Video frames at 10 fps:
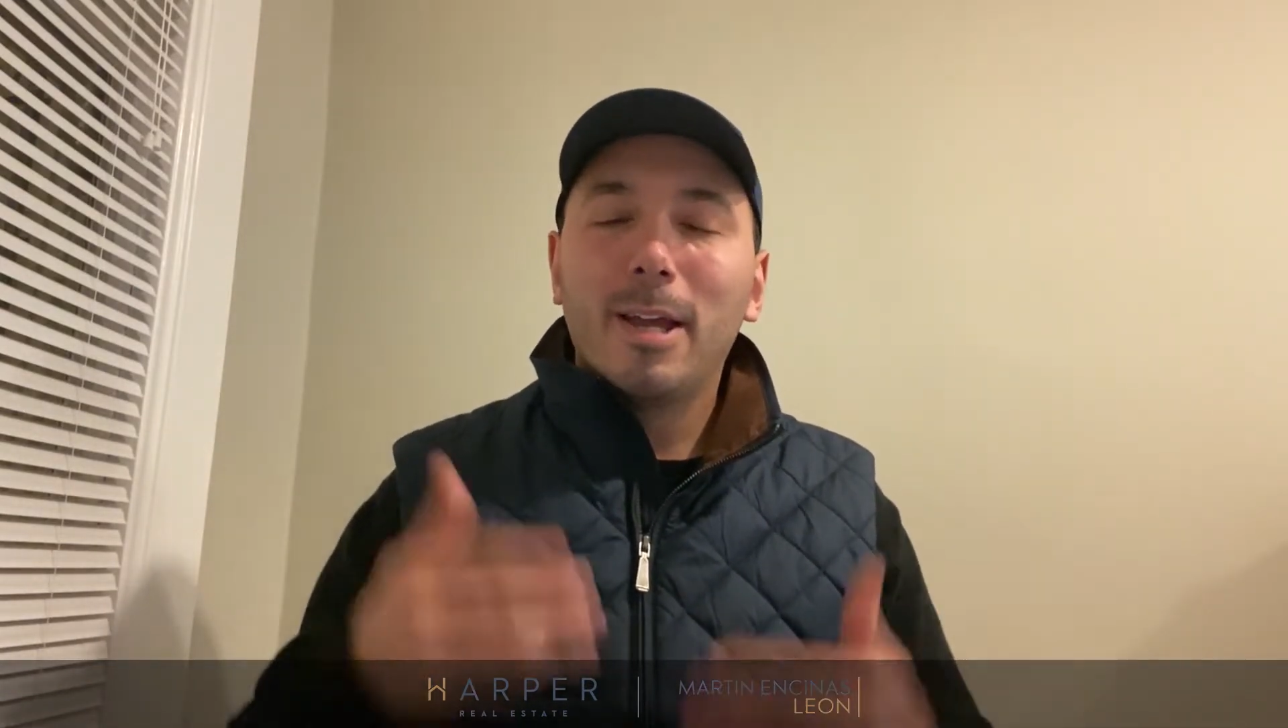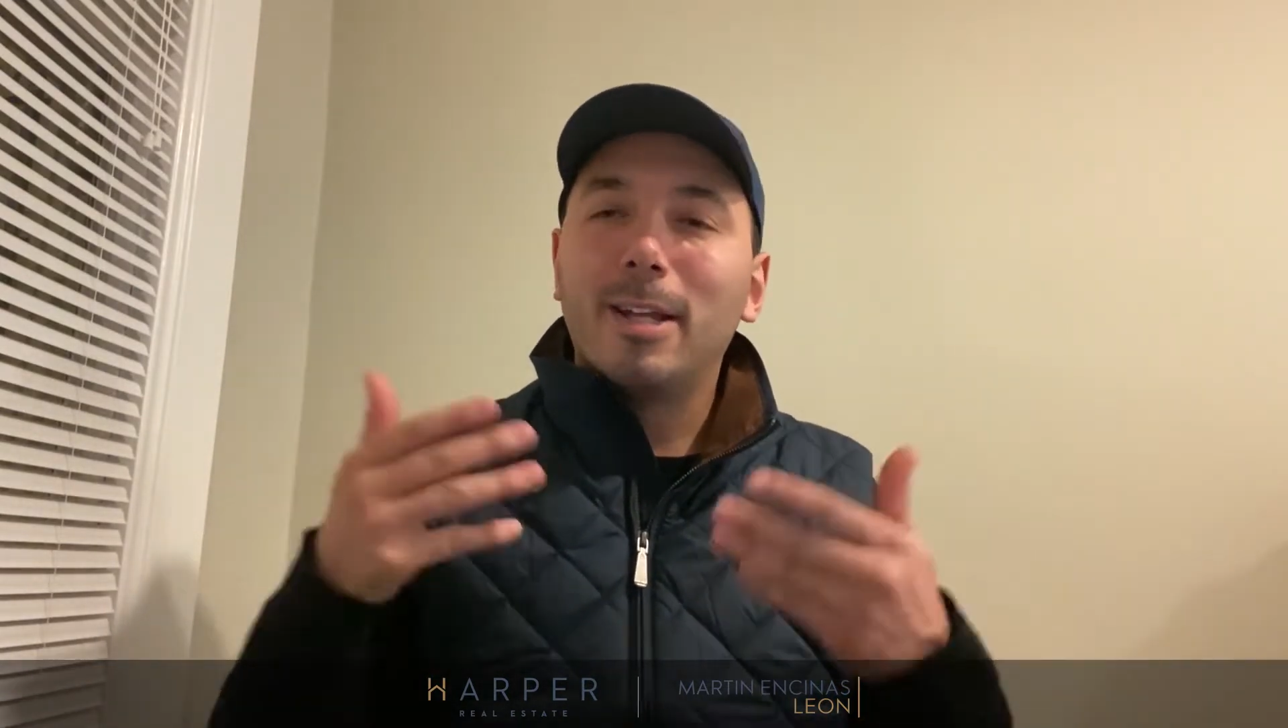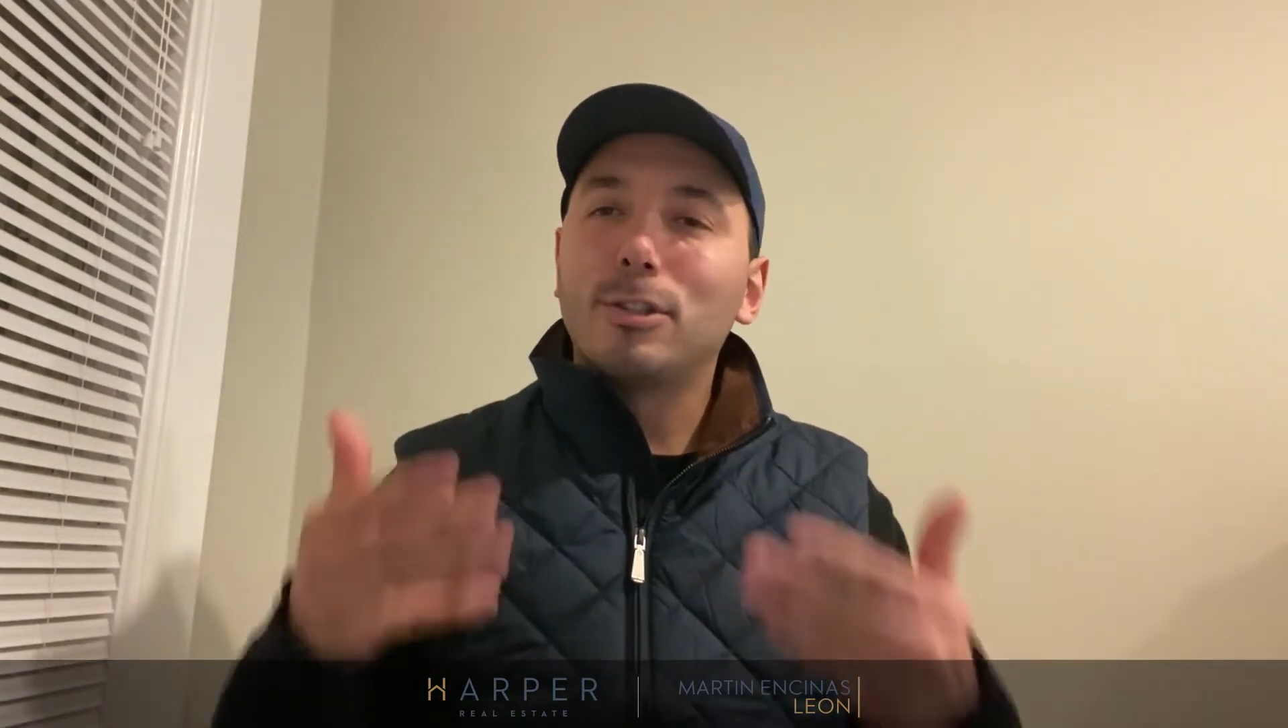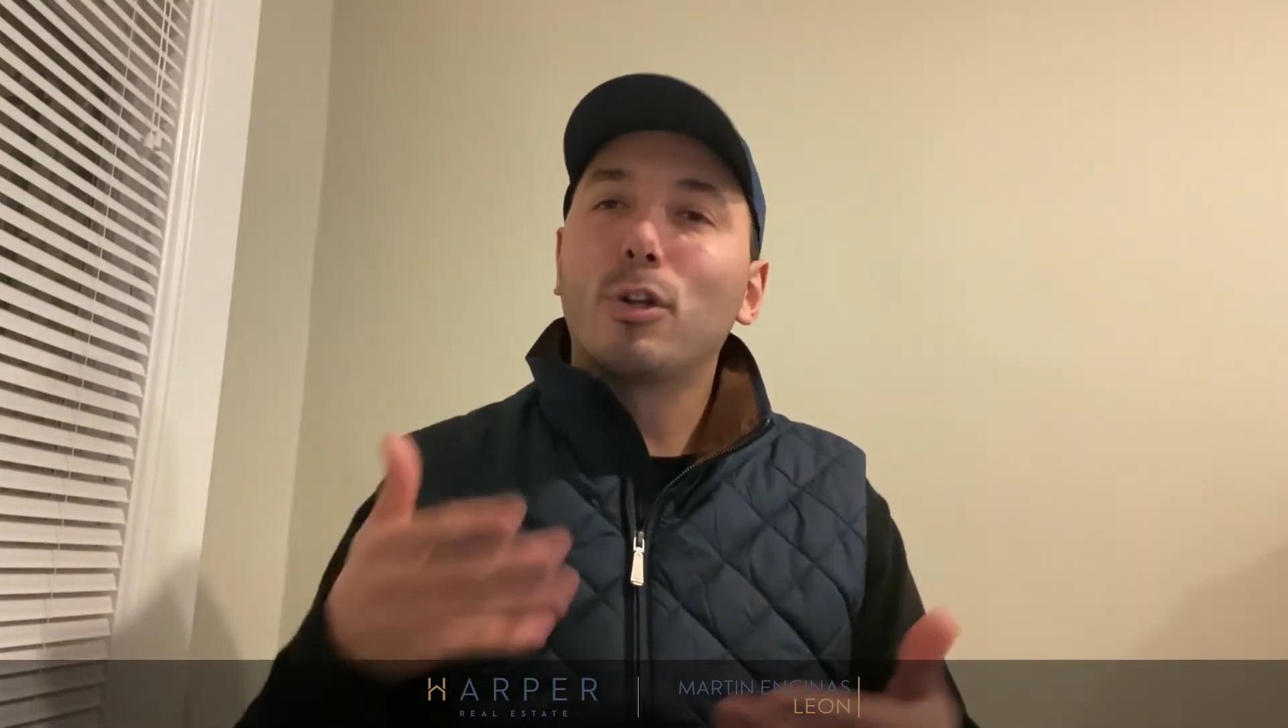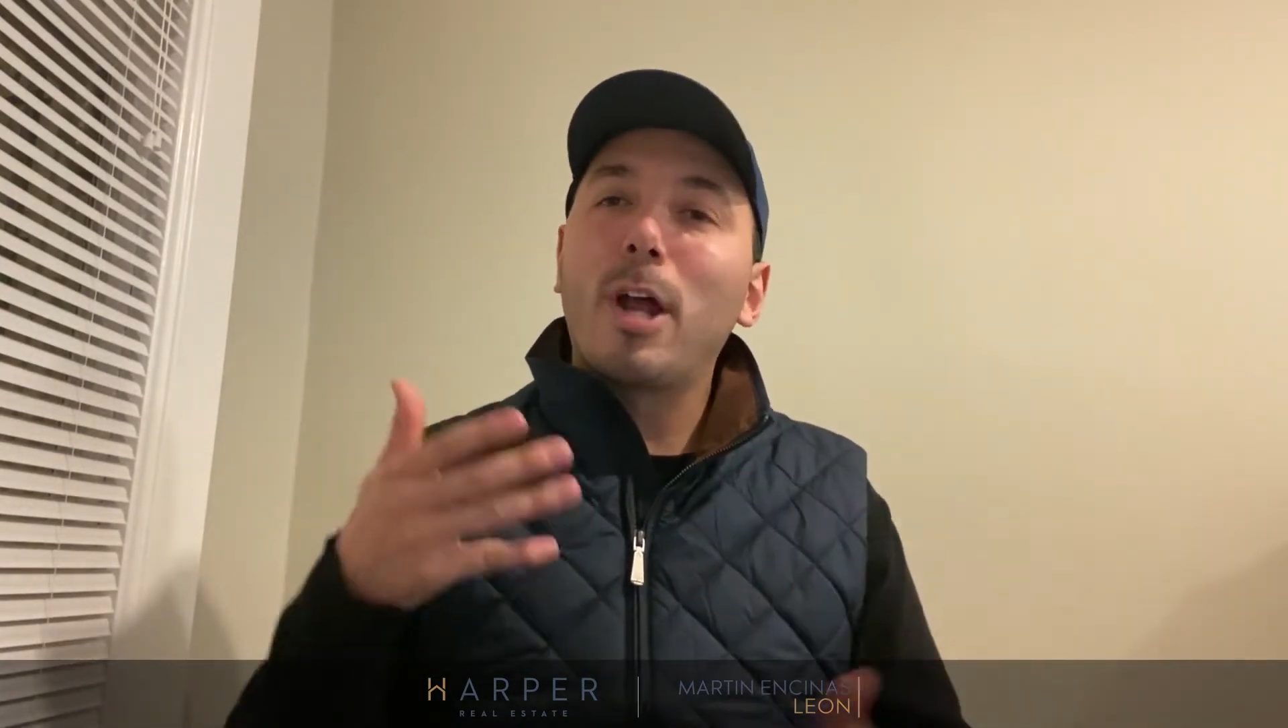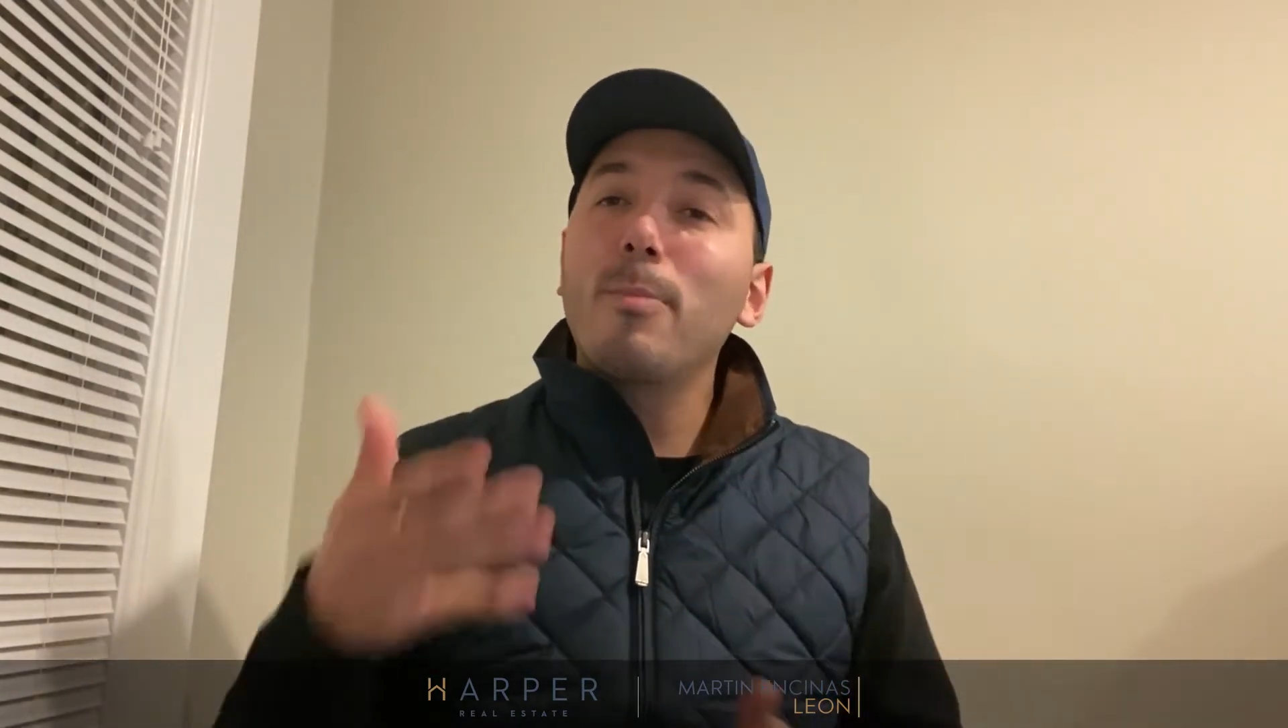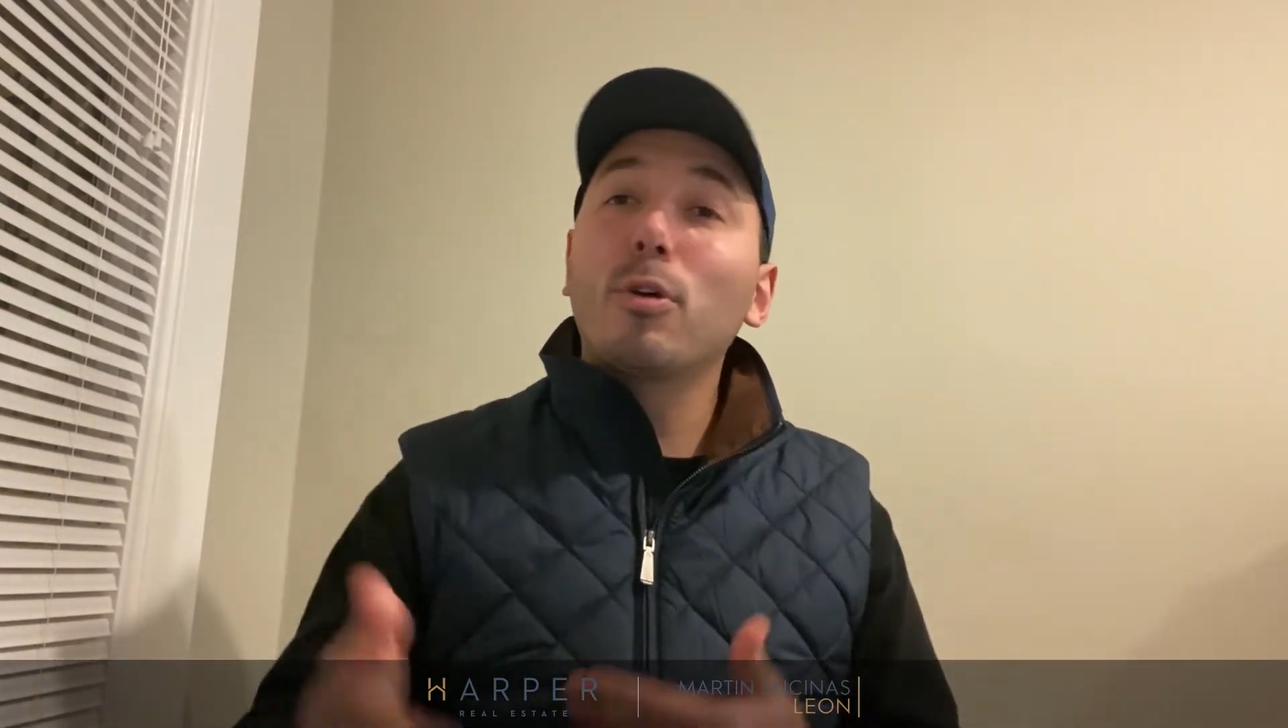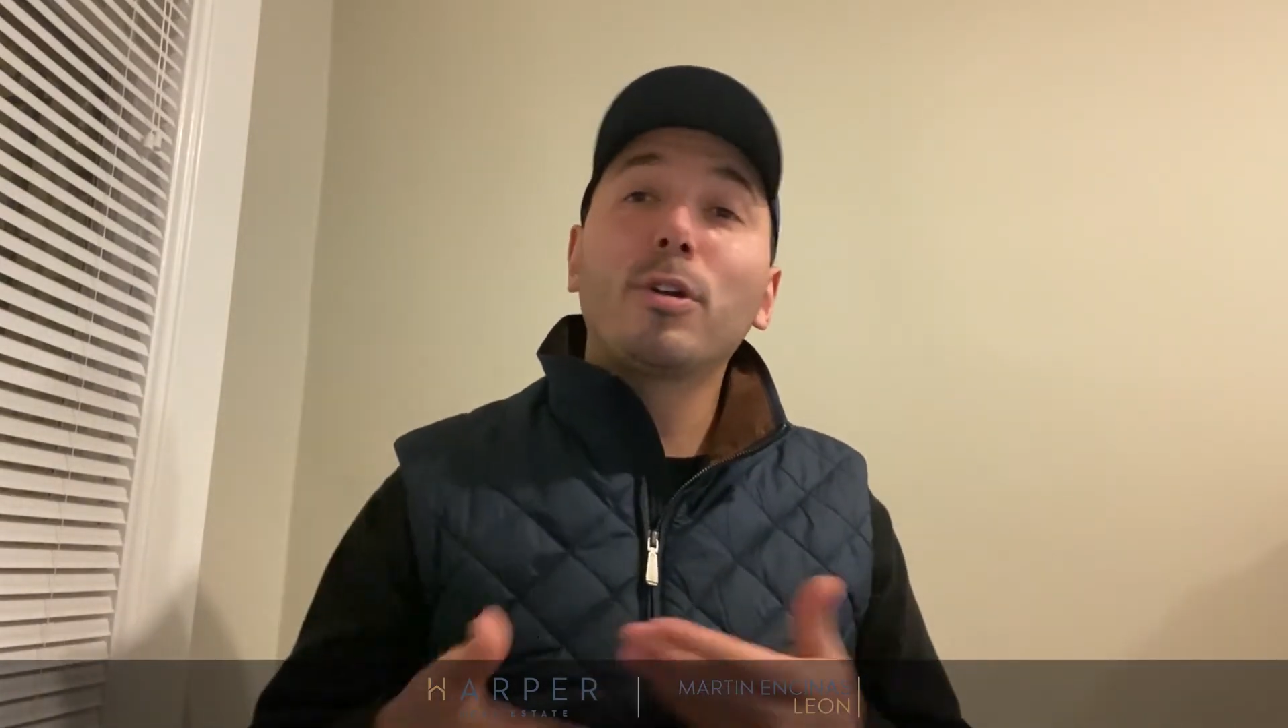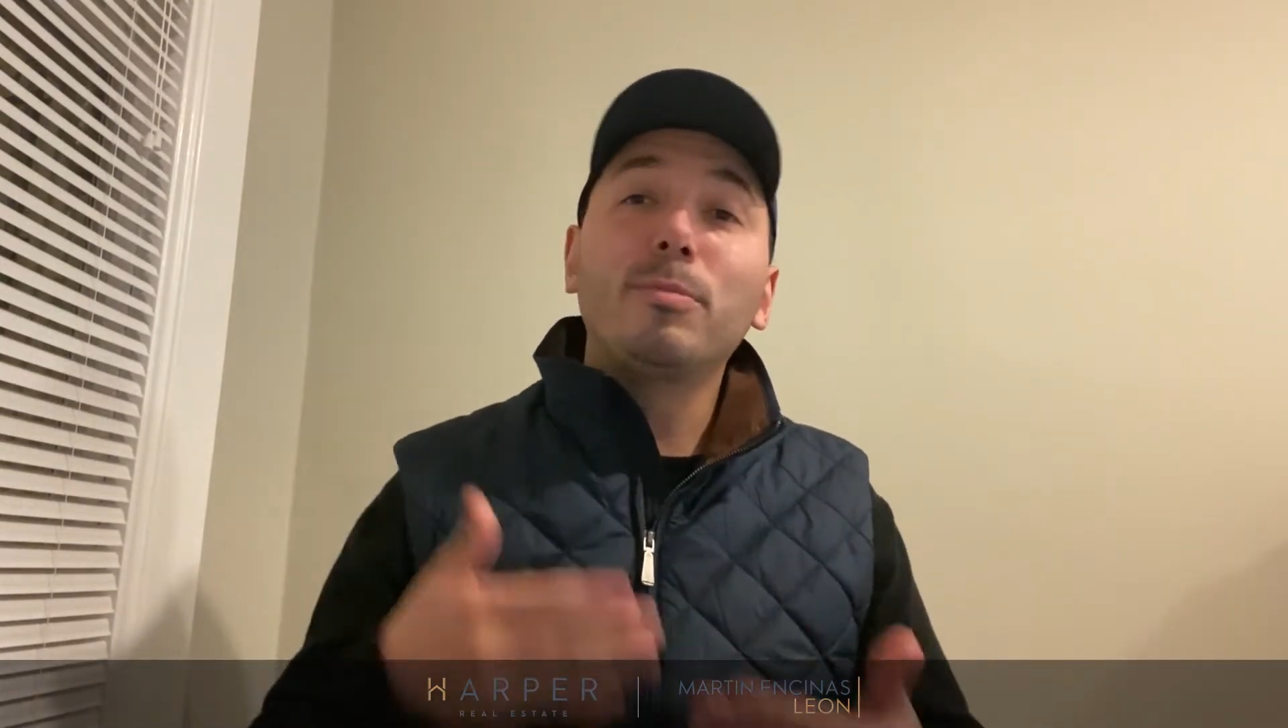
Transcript: and today I'm going